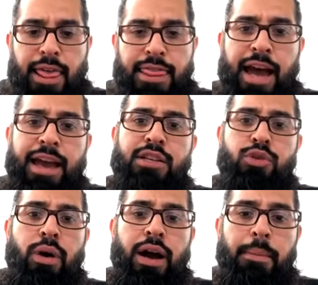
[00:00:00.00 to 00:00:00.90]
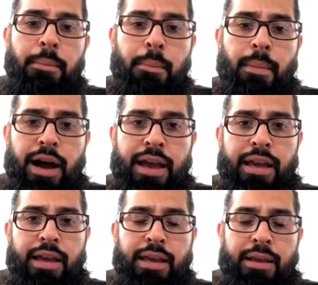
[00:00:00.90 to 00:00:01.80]
that is why
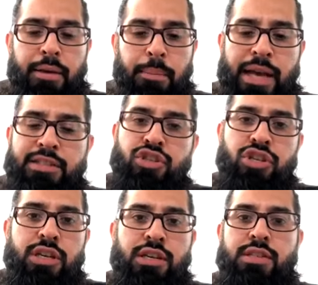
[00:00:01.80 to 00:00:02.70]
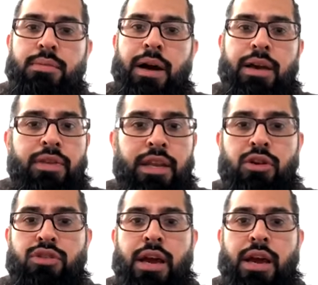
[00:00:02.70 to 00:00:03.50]
my messages, my videos,